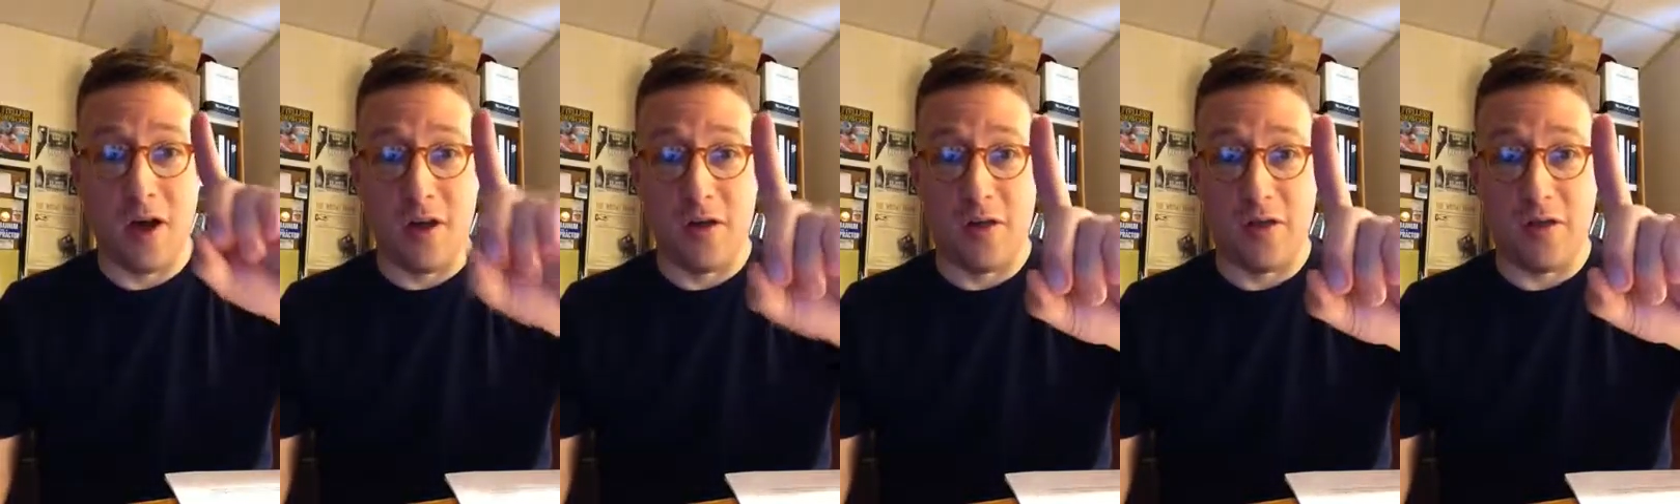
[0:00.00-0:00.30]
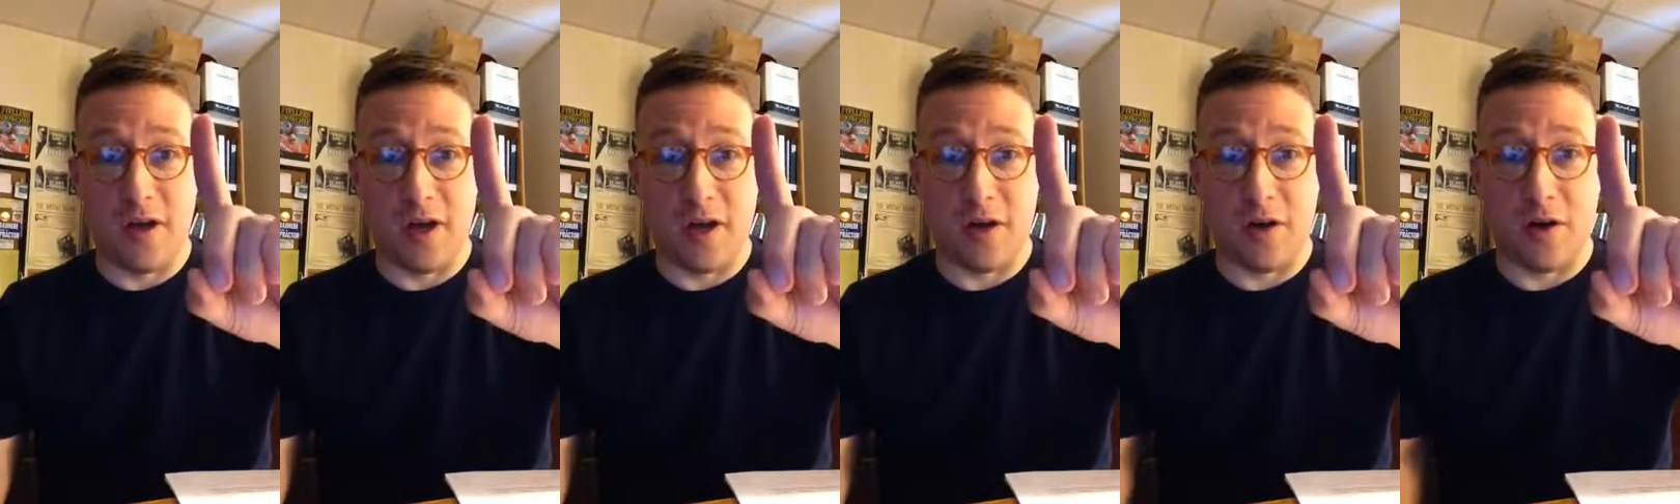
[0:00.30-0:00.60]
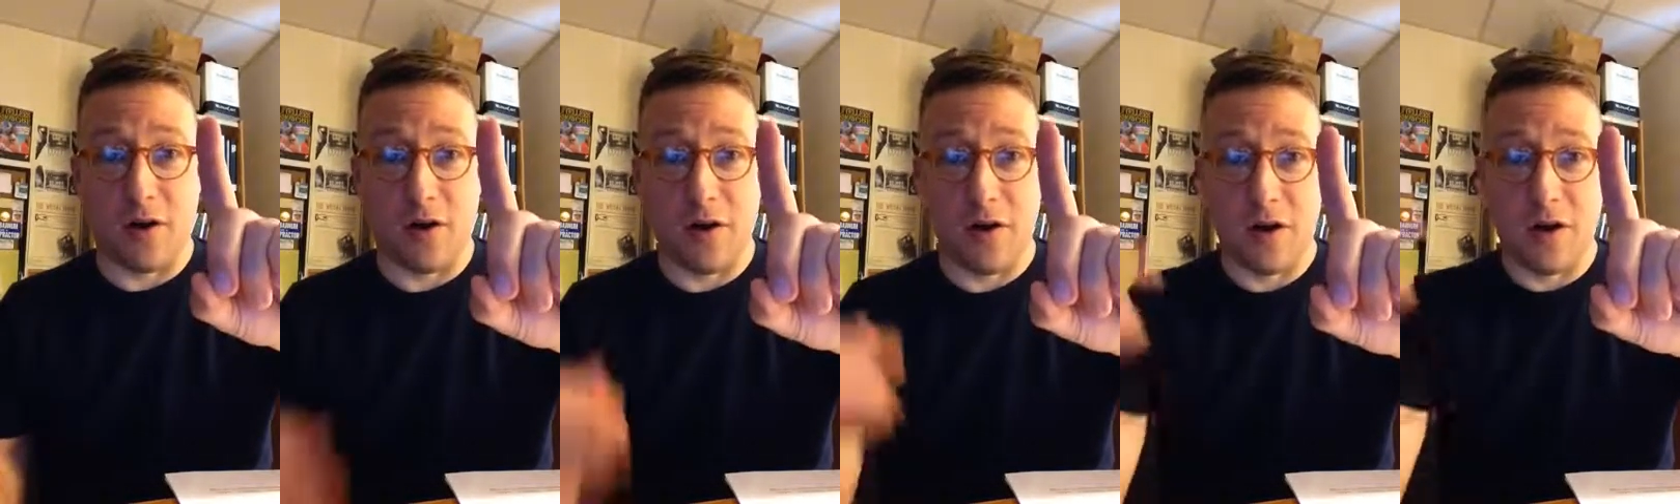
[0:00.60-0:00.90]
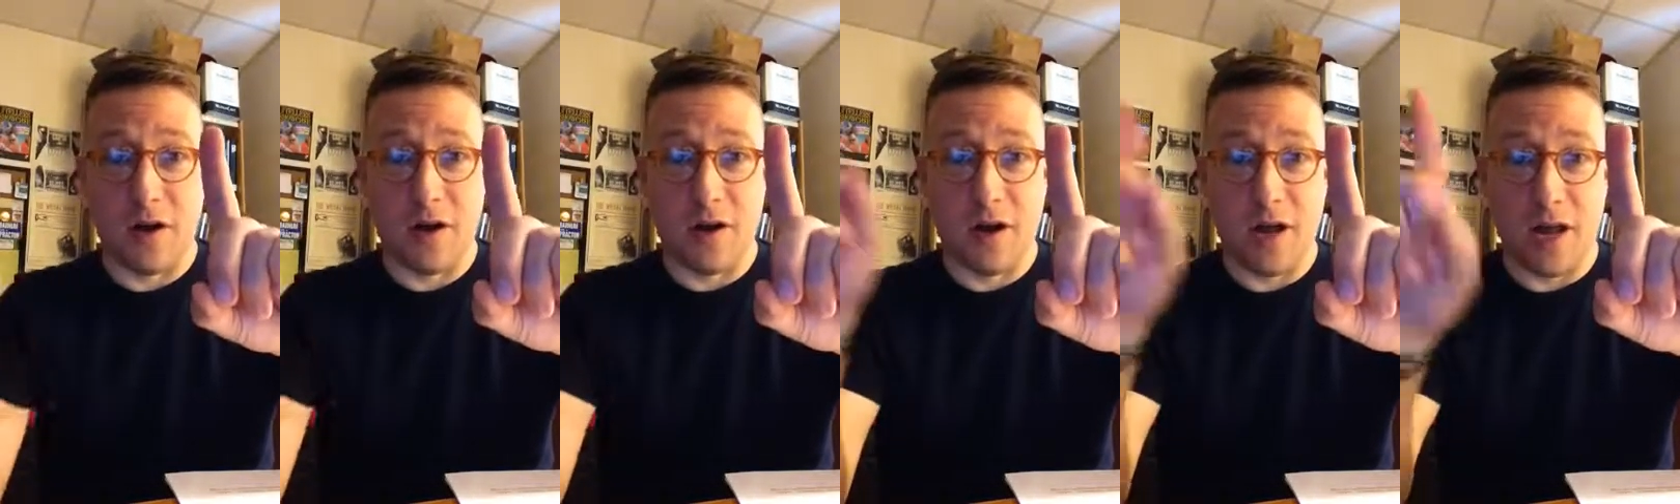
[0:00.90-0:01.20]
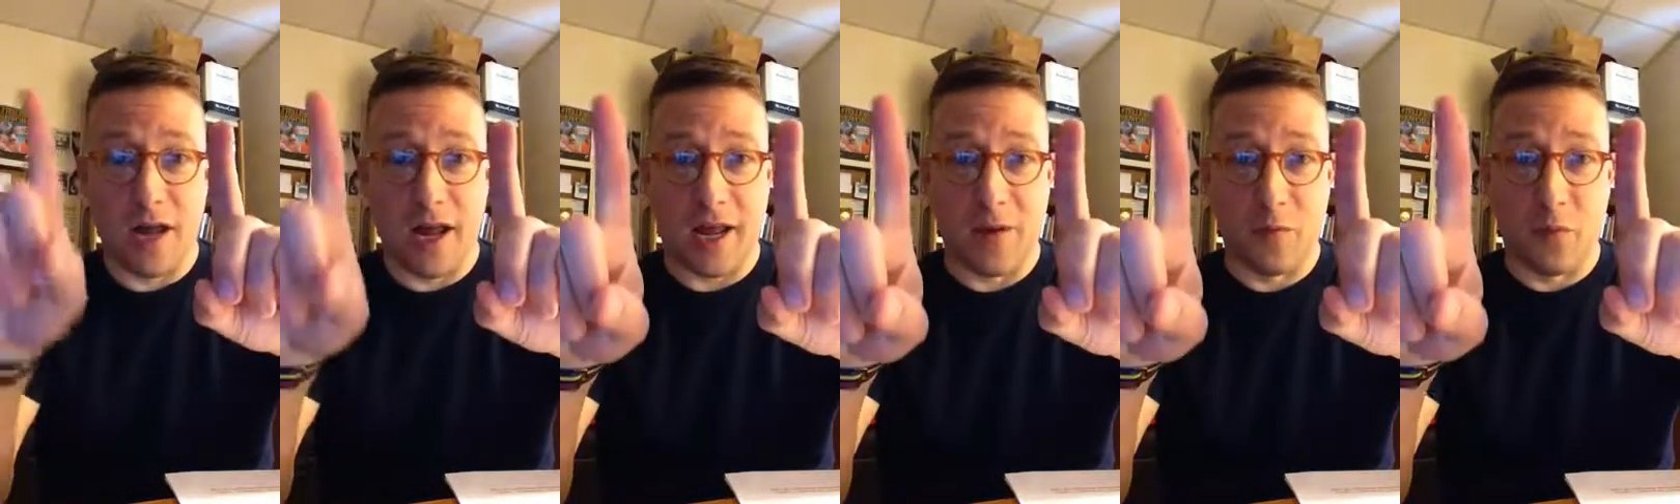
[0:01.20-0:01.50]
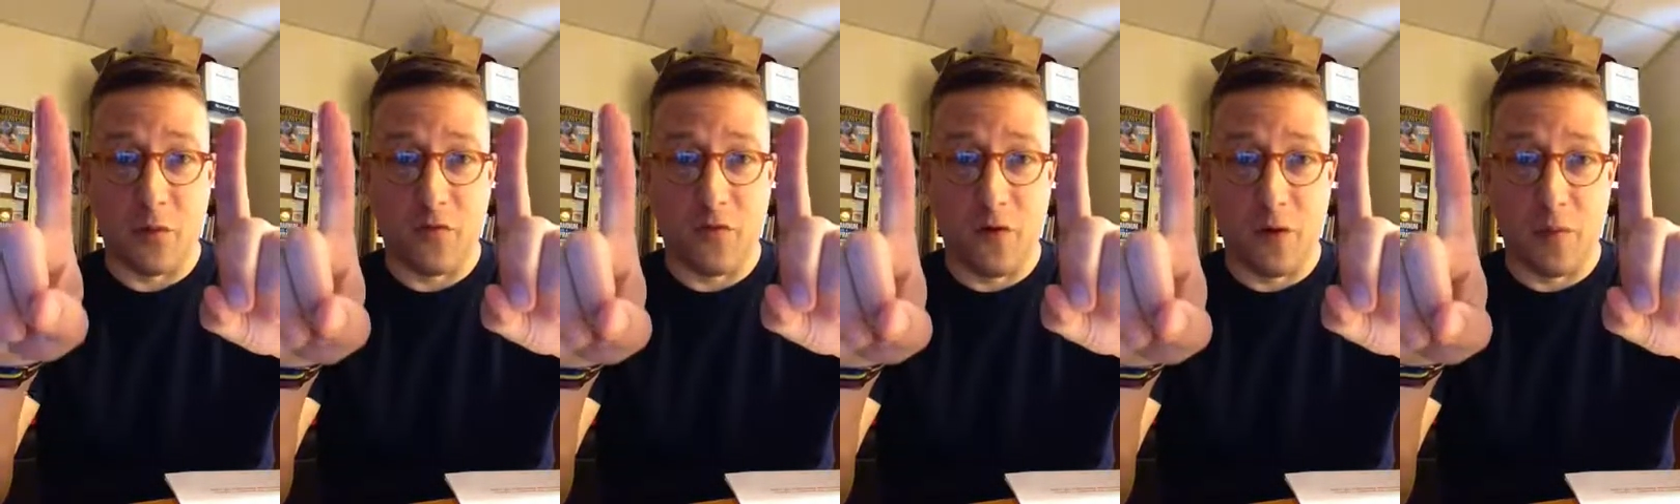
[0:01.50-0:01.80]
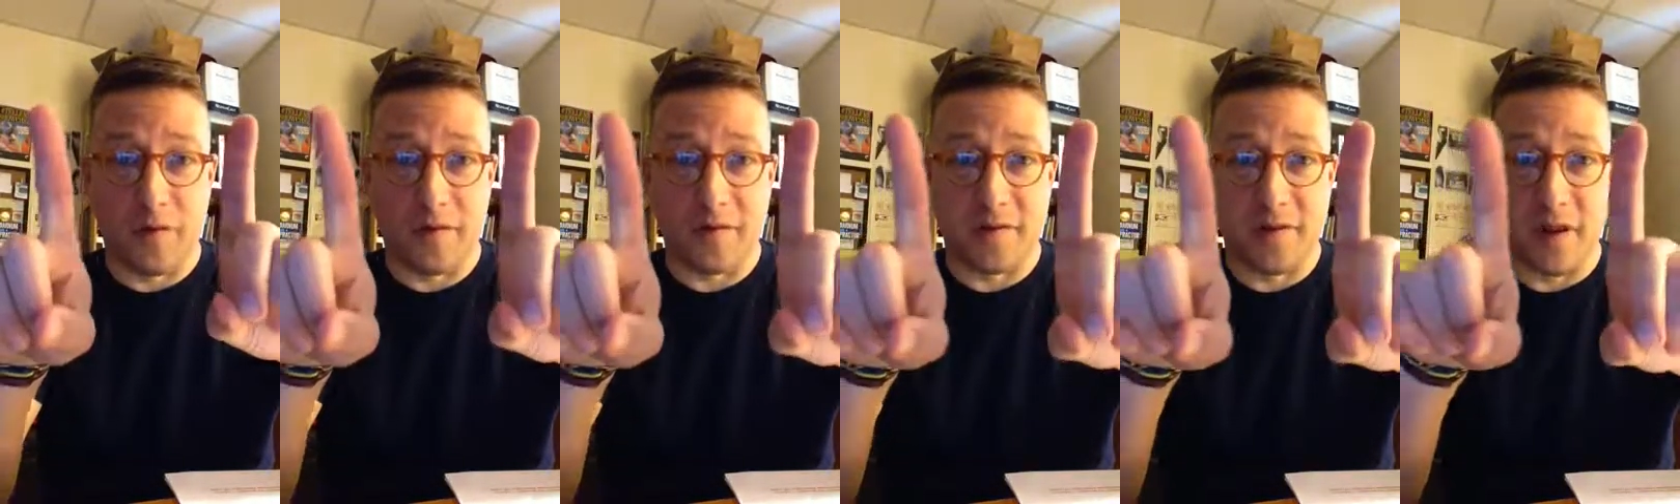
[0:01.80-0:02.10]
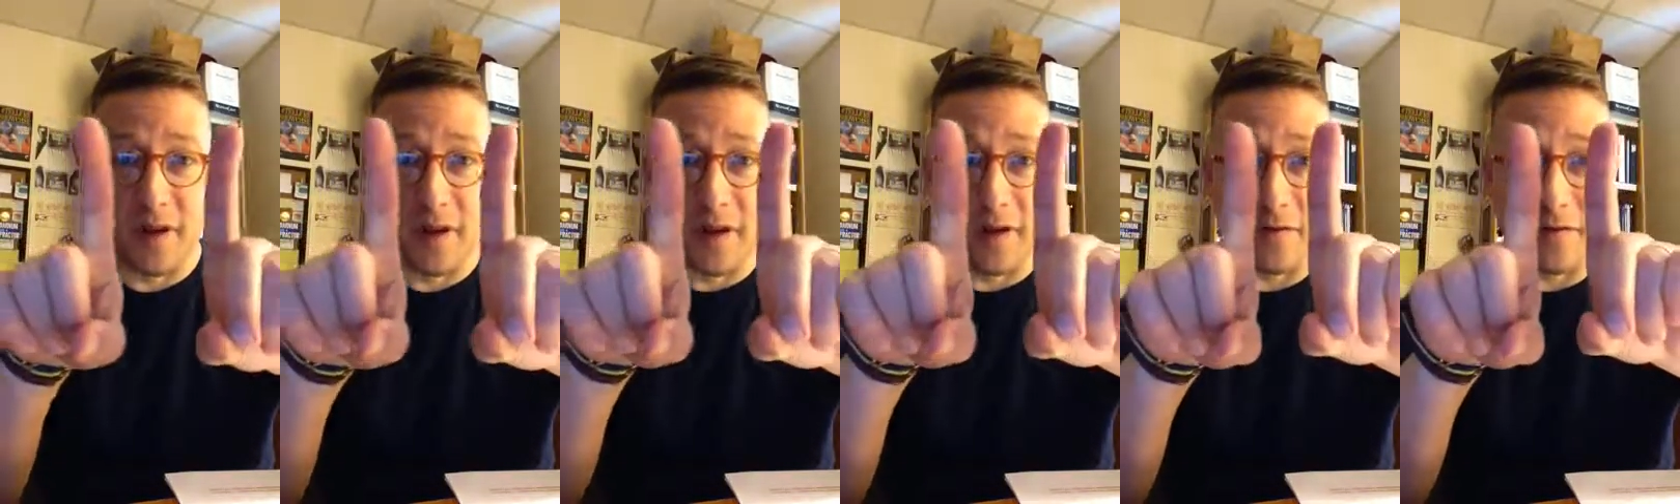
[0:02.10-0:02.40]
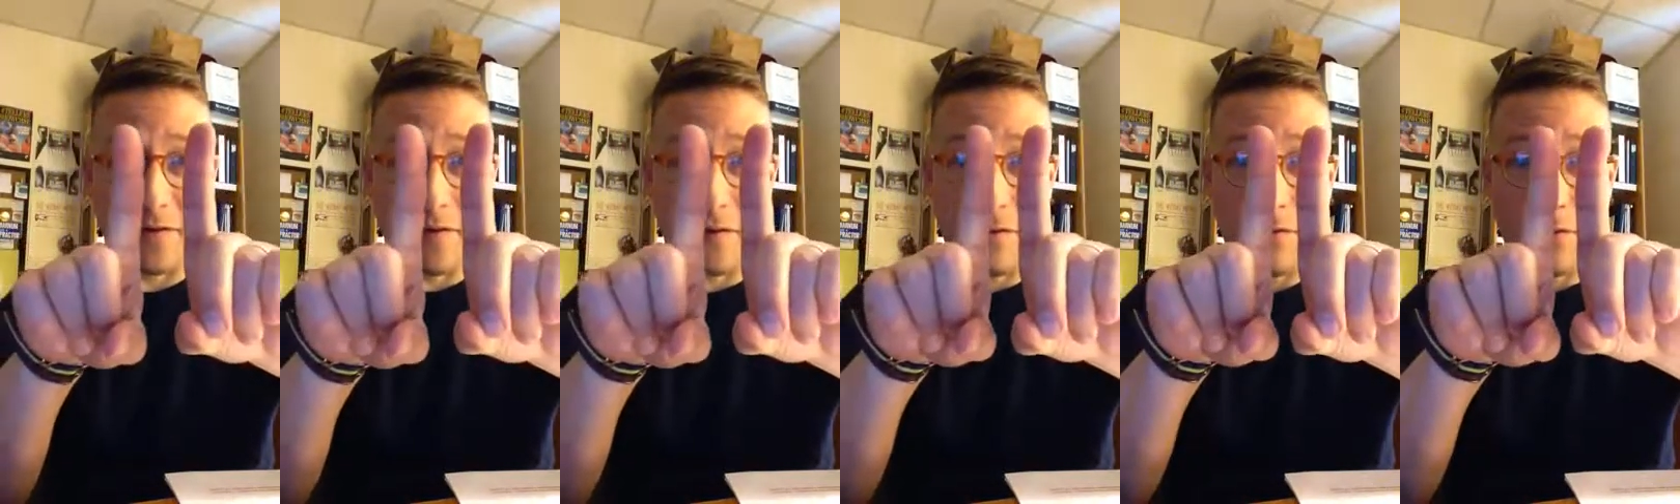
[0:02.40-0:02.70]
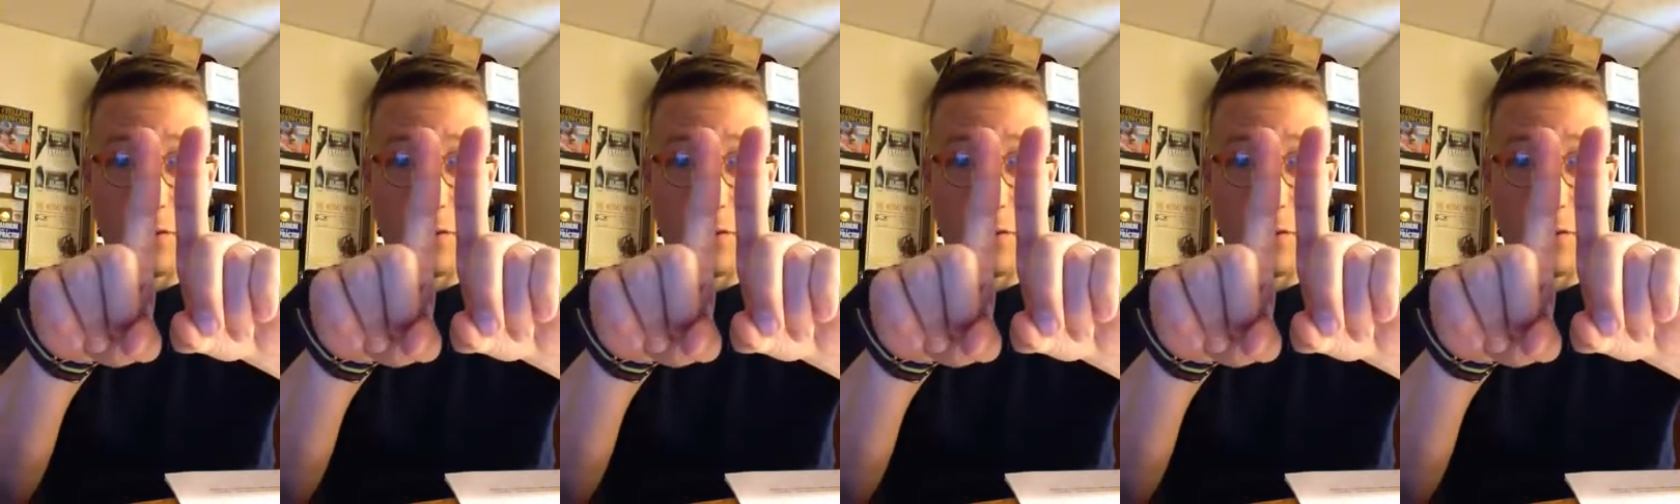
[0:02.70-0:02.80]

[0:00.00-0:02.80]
theater and performance studies.